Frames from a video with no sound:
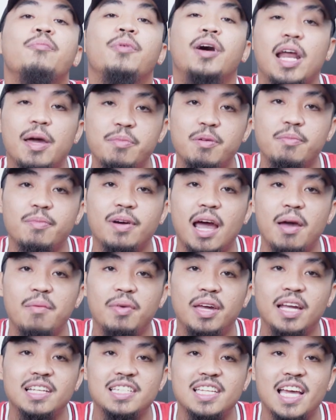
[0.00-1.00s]

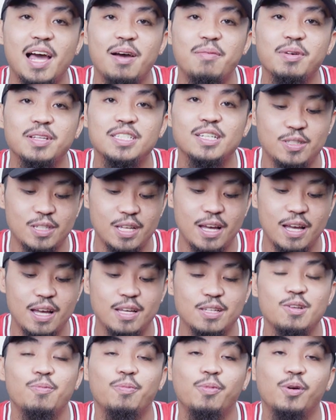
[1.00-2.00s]
Maraming salamat sa
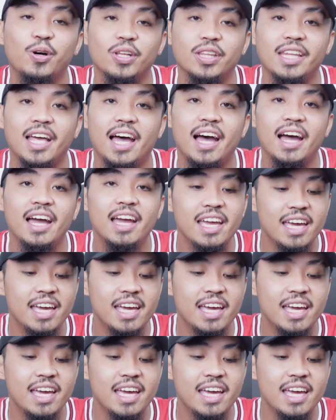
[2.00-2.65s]
suporta.